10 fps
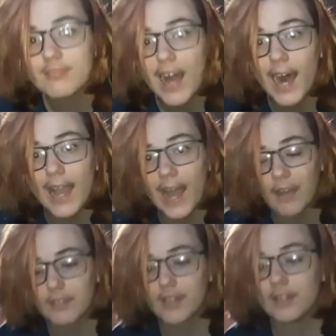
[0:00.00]
I
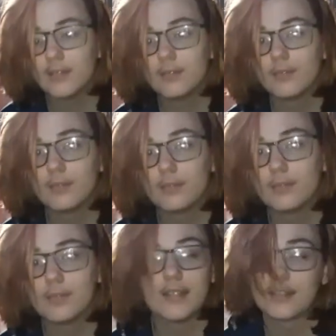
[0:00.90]
haven't,
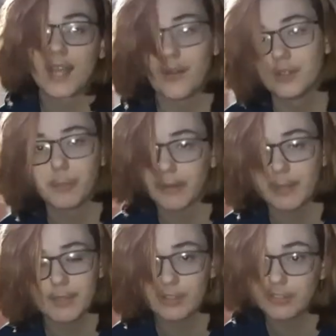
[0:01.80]
this account's pretty
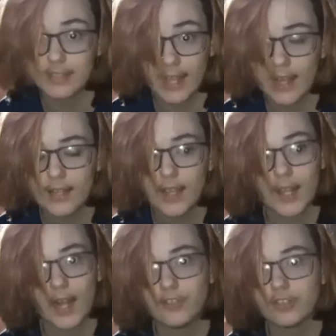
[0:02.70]
much dead and
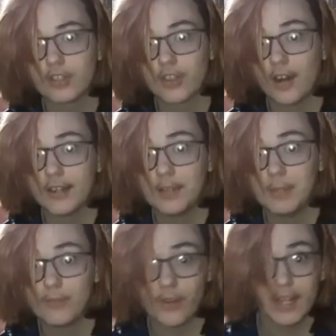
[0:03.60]
I just thought it'd
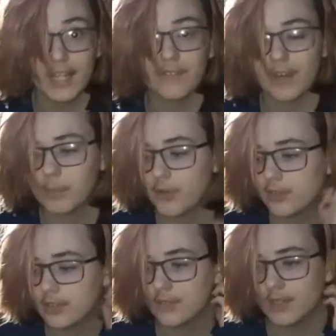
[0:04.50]
be funny if I
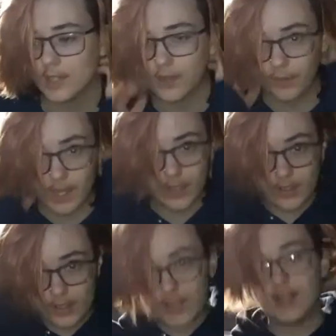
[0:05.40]
posted a video of what I
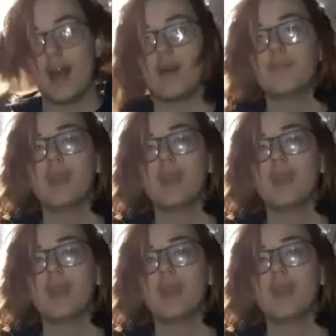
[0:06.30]
look like now.